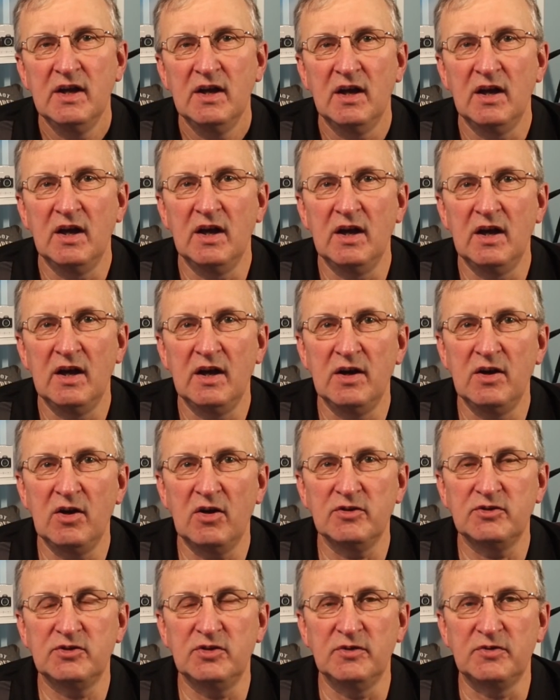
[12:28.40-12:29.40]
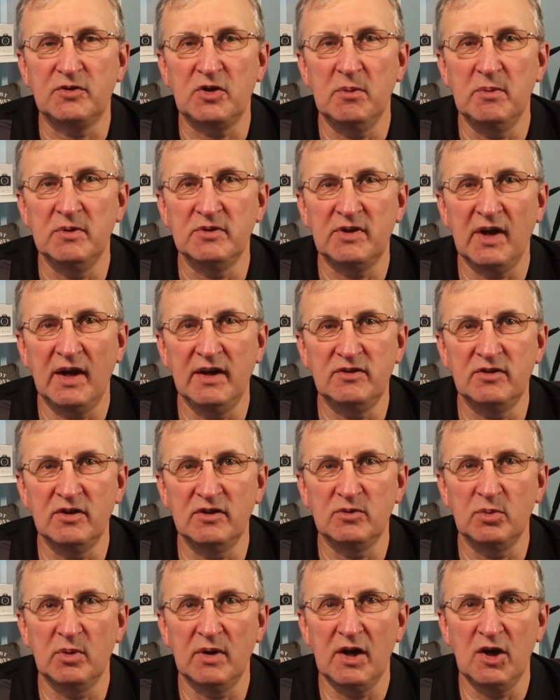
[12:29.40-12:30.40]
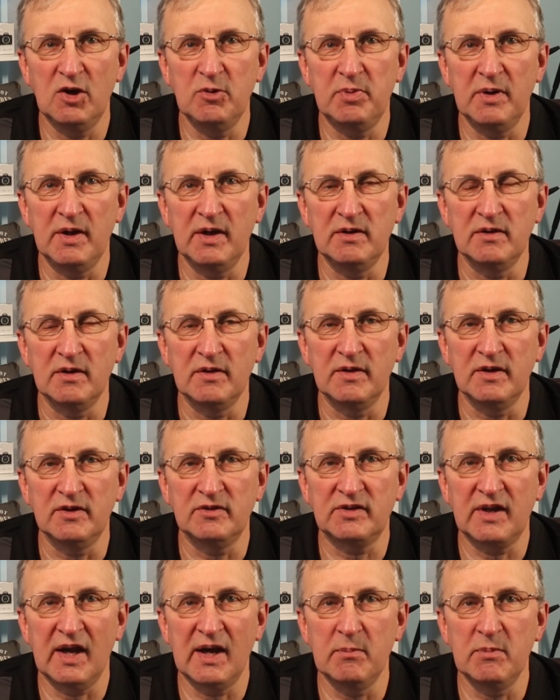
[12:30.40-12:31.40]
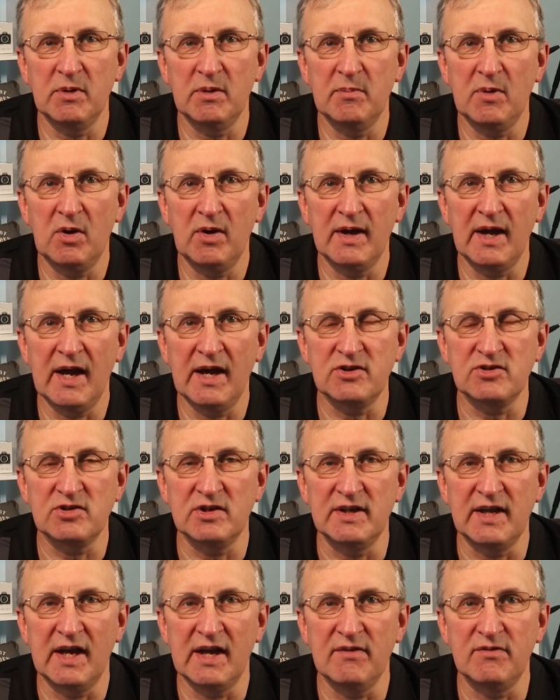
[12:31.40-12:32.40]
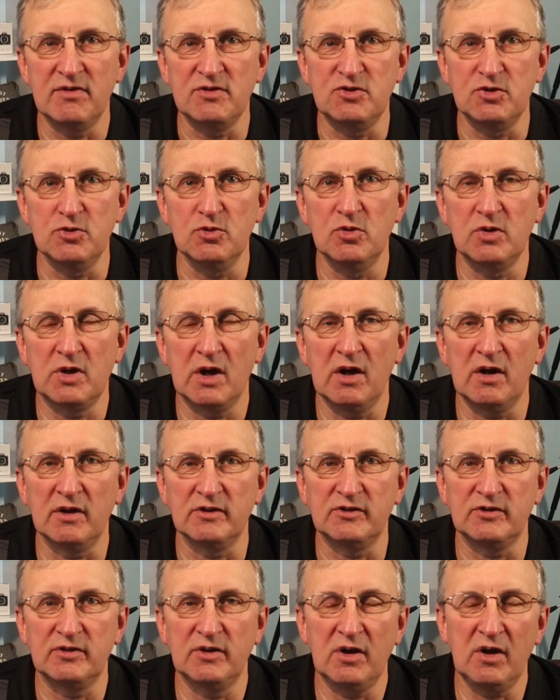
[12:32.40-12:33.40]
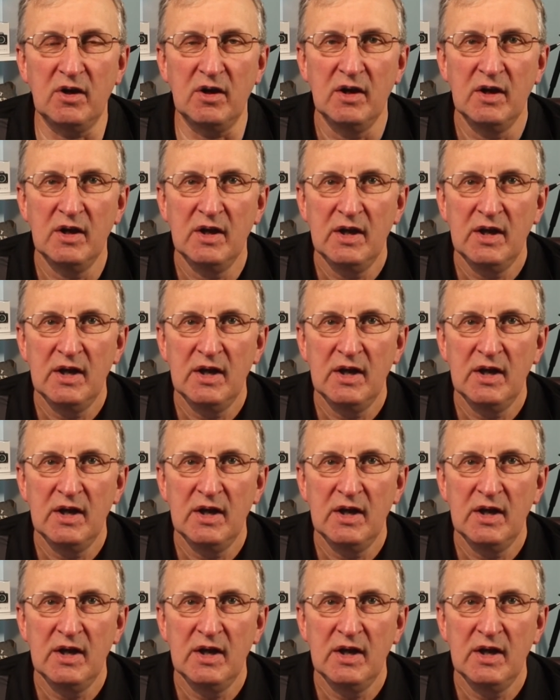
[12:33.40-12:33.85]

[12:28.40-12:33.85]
Lots of commentators were hoping that this camera might actually have a dual card slot.